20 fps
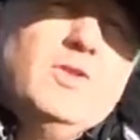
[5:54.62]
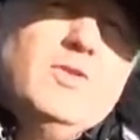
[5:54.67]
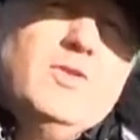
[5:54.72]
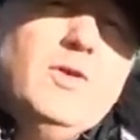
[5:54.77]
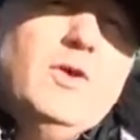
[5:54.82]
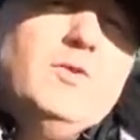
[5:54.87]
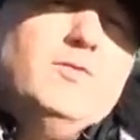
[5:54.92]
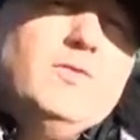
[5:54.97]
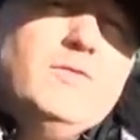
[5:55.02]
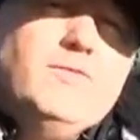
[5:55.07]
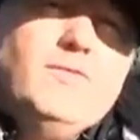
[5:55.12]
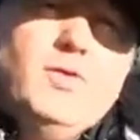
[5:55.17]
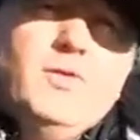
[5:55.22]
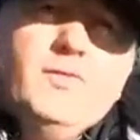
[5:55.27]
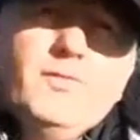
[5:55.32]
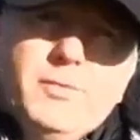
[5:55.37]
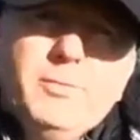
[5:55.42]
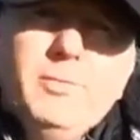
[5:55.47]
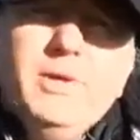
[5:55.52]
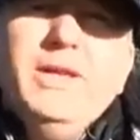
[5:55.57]
Those of you
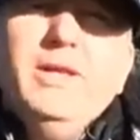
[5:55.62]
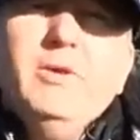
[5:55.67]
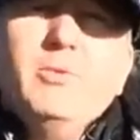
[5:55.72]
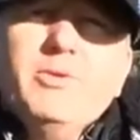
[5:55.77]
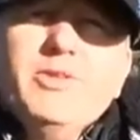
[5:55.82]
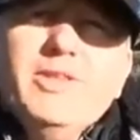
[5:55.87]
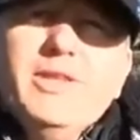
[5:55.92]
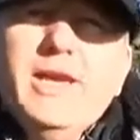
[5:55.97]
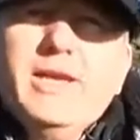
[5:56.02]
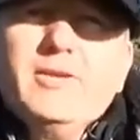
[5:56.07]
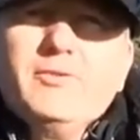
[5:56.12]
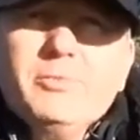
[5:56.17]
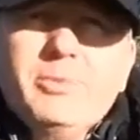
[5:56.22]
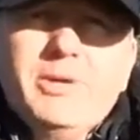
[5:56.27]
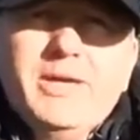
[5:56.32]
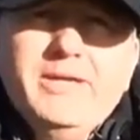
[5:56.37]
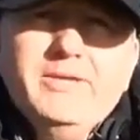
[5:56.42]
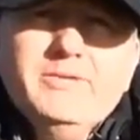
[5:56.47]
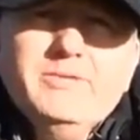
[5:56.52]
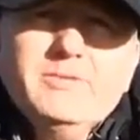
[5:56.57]
familiar with the
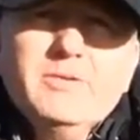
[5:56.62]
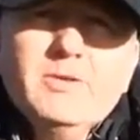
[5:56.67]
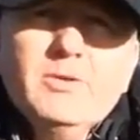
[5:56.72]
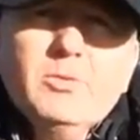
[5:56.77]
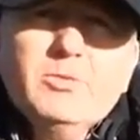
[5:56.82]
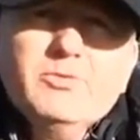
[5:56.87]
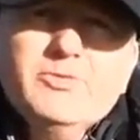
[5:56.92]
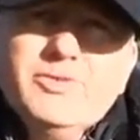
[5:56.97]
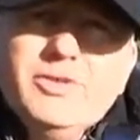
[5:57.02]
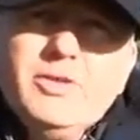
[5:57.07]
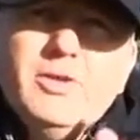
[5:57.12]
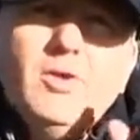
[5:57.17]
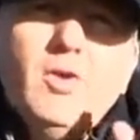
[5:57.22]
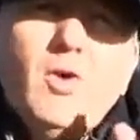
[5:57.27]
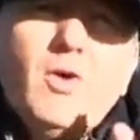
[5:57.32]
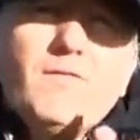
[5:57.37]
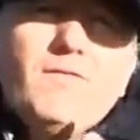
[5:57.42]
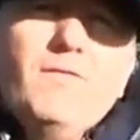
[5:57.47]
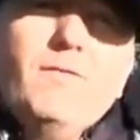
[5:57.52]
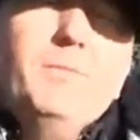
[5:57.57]
XPs will see a
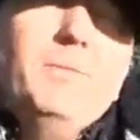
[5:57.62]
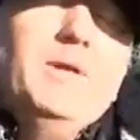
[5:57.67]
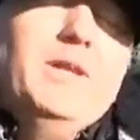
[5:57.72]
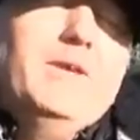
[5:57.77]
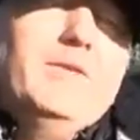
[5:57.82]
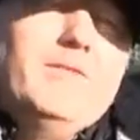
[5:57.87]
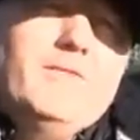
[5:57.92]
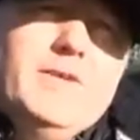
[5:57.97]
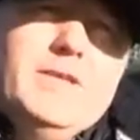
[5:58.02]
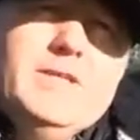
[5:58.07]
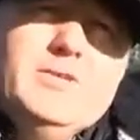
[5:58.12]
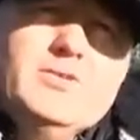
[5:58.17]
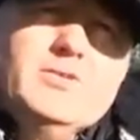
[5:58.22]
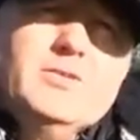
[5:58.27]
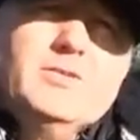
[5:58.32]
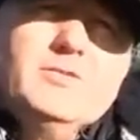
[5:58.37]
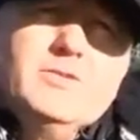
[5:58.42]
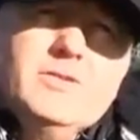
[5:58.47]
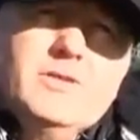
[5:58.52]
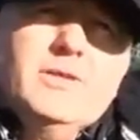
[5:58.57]
lot of familiar
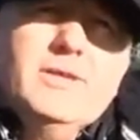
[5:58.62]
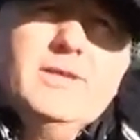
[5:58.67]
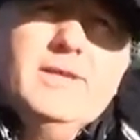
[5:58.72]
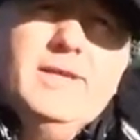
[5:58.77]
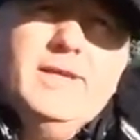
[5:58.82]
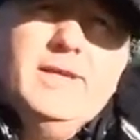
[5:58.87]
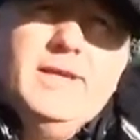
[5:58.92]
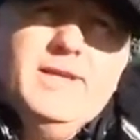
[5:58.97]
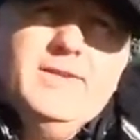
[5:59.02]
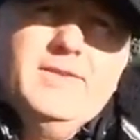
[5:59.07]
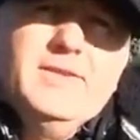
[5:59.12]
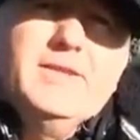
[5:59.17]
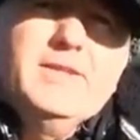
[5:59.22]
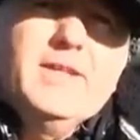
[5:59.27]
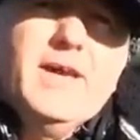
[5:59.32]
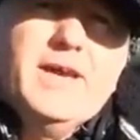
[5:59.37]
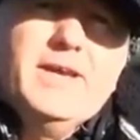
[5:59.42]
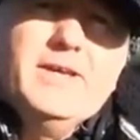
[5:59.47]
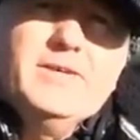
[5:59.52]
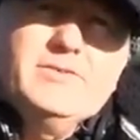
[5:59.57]
features in the
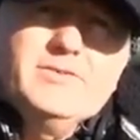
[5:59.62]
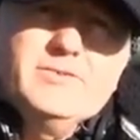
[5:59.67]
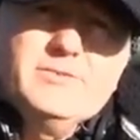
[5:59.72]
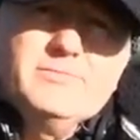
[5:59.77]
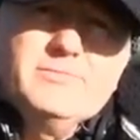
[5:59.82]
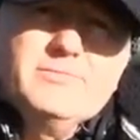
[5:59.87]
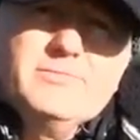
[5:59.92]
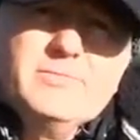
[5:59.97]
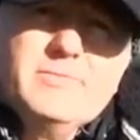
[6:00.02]
Deus.